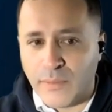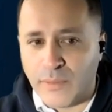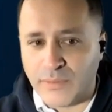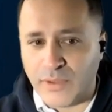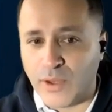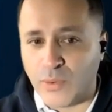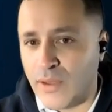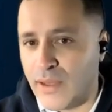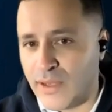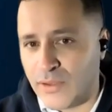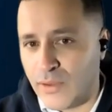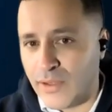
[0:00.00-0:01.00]
So
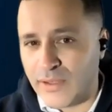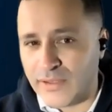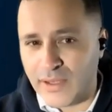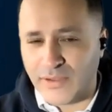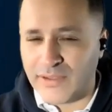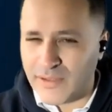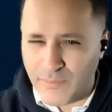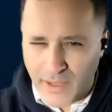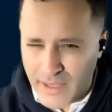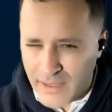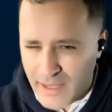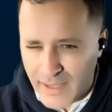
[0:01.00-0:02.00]
a donor is not just the
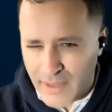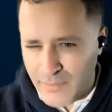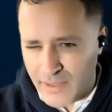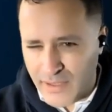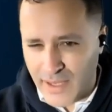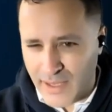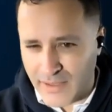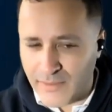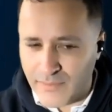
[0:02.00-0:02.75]
money that came in today.